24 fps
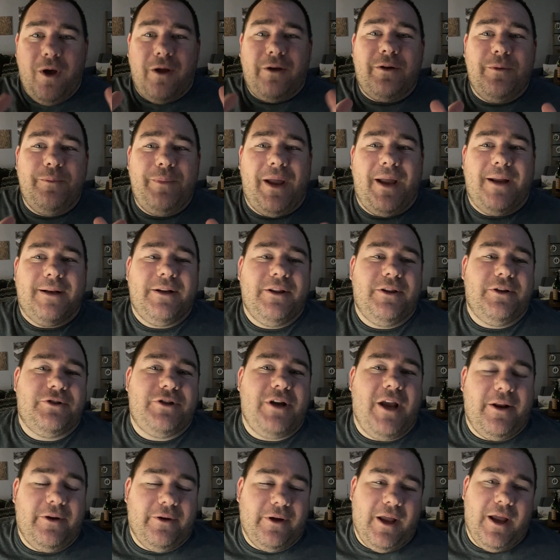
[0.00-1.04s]
Welcome back to the
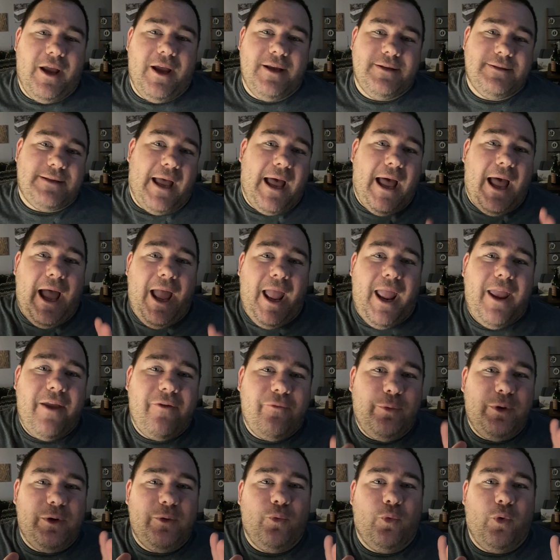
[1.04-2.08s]
channel, guys. I
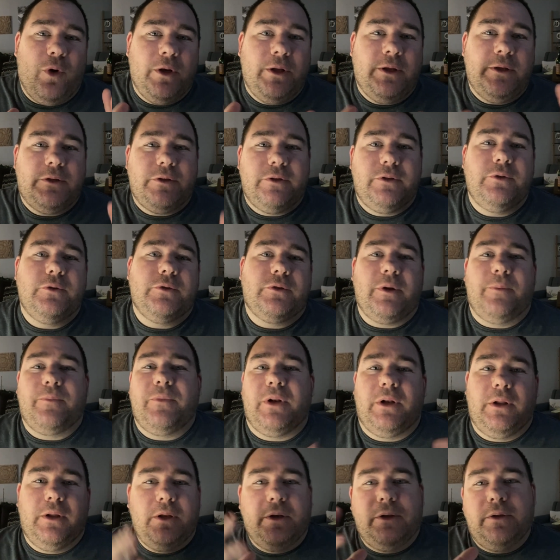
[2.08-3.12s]
have been wanting to do
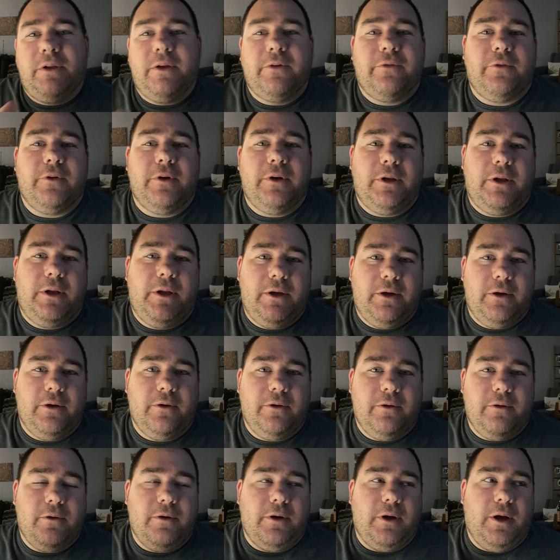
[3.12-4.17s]
something a little different
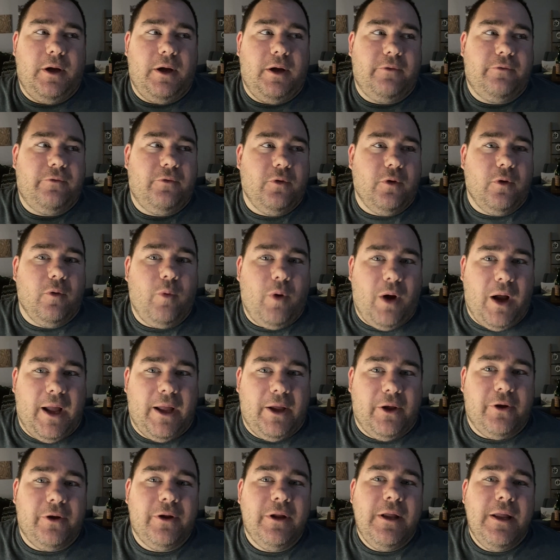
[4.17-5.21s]
here for a
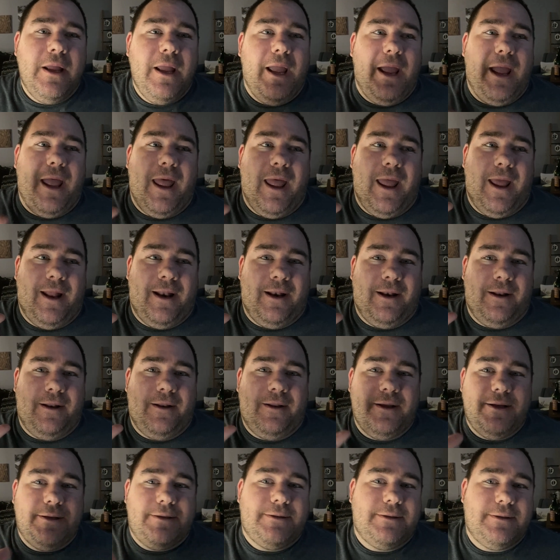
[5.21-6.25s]
while, and
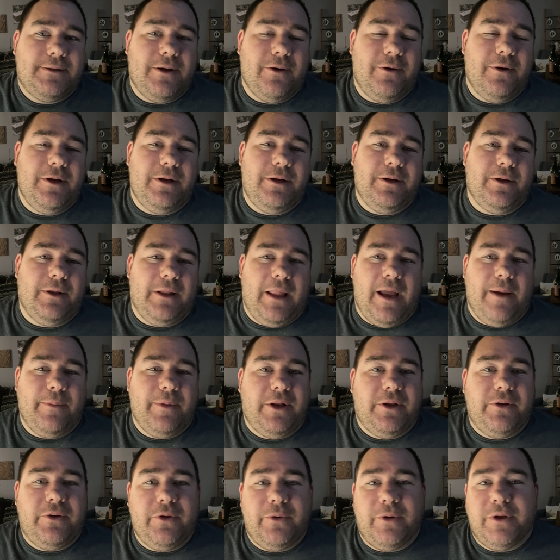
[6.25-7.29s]
this is going to allow me
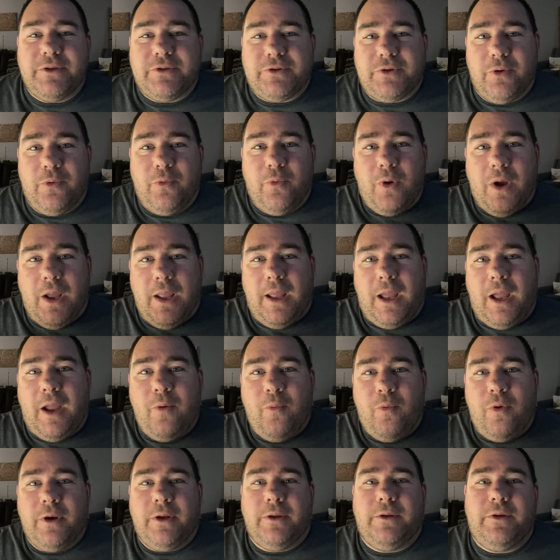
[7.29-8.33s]
to do it. So what I
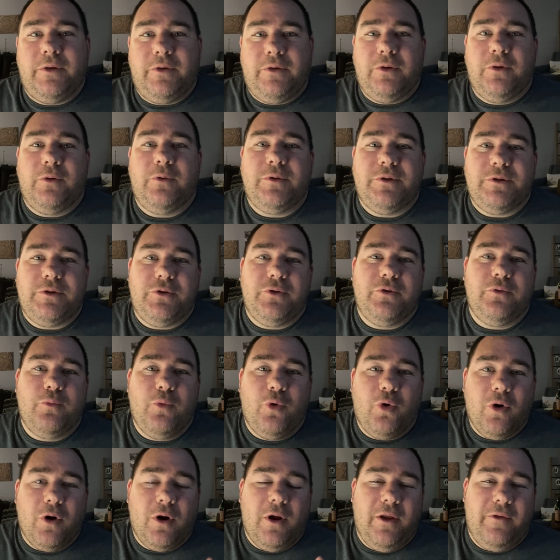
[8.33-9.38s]
wanted to do is do
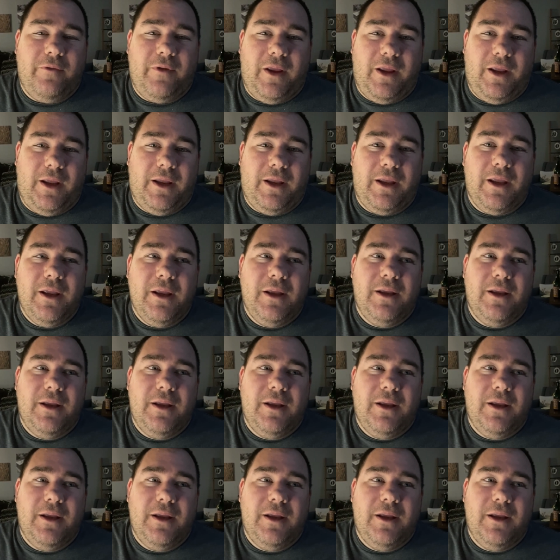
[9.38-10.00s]
more of a